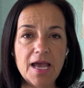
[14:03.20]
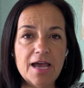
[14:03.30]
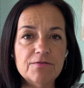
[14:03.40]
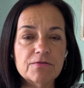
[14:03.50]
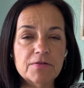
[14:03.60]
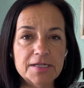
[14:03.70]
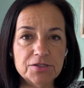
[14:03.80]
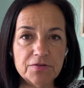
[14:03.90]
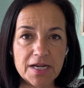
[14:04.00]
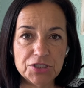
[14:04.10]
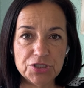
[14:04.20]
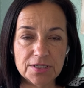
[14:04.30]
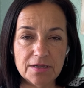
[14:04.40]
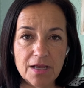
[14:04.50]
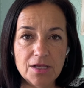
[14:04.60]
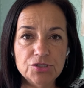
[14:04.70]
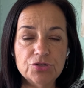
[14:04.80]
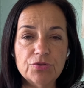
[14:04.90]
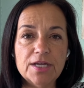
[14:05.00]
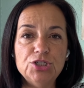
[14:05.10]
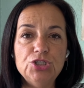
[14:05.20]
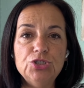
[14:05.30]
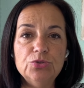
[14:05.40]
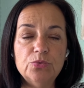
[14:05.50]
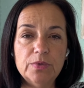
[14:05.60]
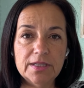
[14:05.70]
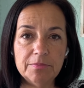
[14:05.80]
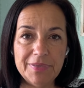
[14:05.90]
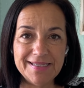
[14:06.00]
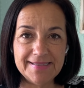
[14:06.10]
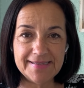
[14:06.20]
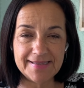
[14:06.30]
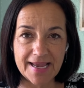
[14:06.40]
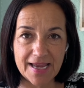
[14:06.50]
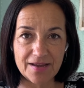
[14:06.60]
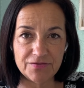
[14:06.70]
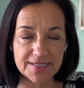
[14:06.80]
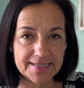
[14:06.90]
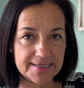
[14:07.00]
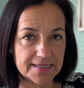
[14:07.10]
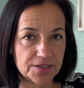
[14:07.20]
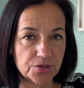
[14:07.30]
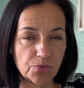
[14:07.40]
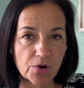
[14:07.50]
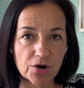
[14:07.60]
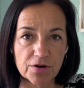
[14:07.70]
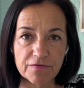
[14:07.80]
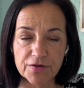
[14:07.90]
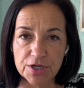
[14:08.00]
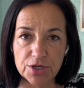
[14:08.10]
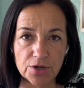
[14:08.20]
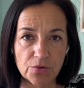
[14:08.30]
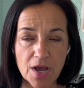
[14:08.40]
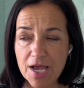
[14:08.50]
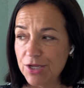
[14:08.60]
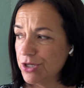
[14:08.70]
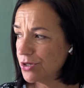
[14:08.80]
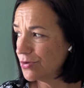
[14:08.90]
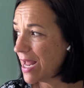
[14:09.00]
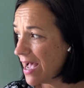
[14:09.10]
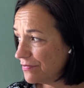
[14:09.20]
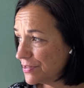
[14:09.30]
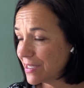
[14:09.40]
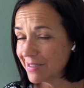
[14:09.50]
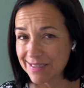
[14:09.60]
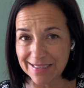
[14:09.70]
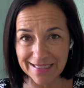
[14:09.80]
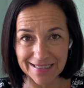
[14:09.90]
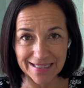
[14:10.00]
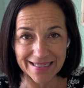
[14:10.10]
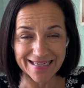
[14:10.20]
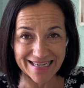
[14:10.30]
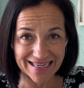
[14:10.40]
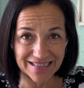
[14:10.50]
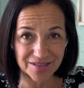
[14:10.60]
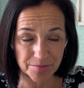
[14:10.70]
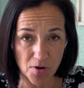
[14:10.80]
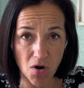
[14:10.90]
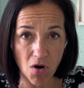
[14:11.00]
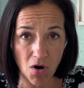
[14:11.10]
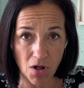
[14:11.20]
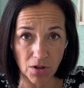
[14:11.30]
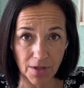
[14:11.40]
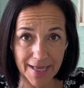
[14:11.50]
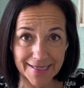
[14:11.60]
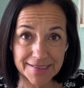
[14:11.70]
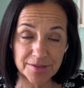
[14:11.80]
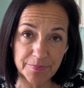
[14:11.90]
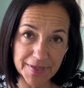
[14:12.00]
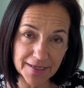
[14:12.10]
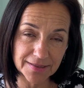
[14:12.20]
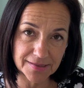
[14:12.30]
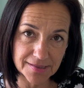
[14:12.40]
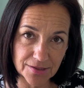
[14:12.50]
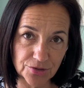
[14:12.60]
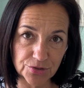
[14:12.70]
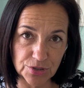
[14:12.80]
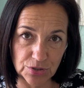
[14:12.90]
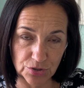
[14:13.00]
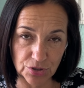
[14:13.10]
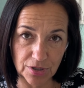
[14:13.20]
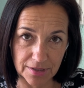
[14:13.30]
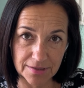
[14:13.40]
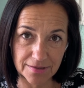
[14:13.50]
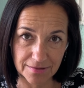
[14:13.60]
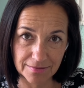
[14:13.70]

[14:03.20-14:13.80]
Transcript: and resurrection so that you will be saved. He did the work for you. You don't have to clean the kingdom hall to be considered good.